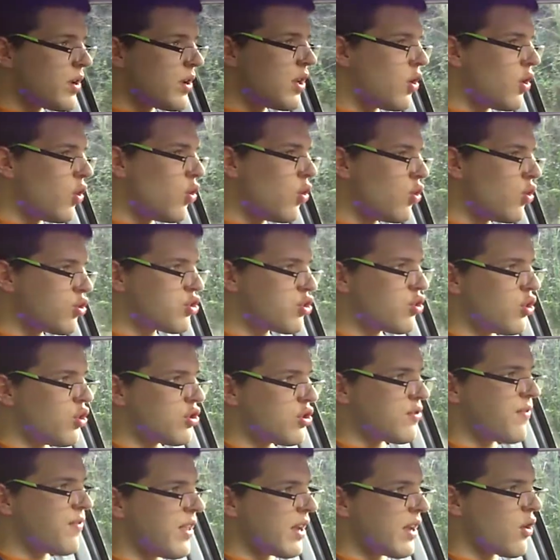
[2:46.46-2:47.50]
wheel, all sorts
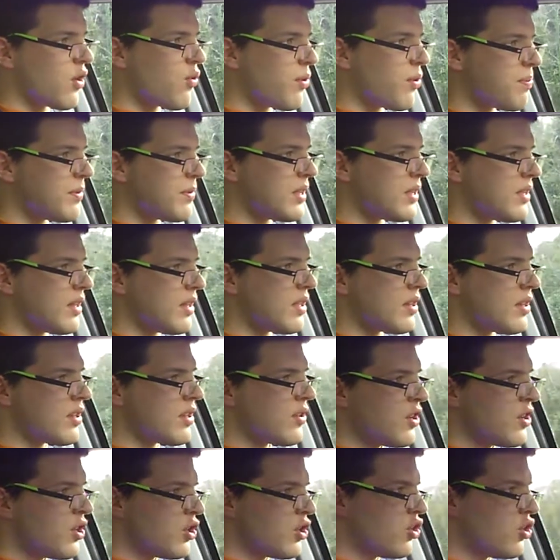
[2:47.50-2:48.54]
of like equipment that
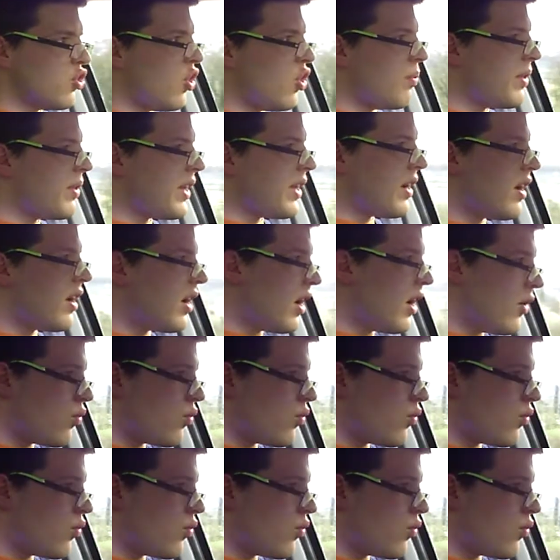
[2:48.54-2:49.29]
normally are